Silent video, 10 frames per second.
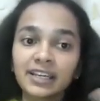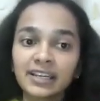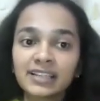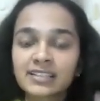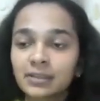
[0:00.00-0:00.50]

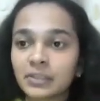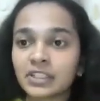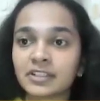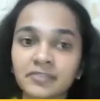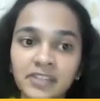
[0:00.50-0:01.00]
is a
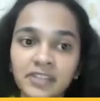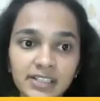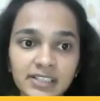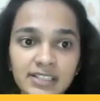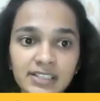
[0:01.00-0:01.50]
bit different.
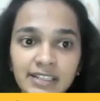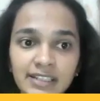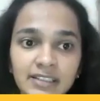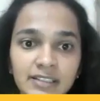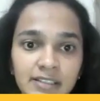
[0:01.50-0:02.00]
It is like
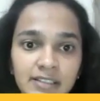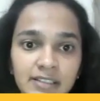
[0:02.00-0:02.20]
this.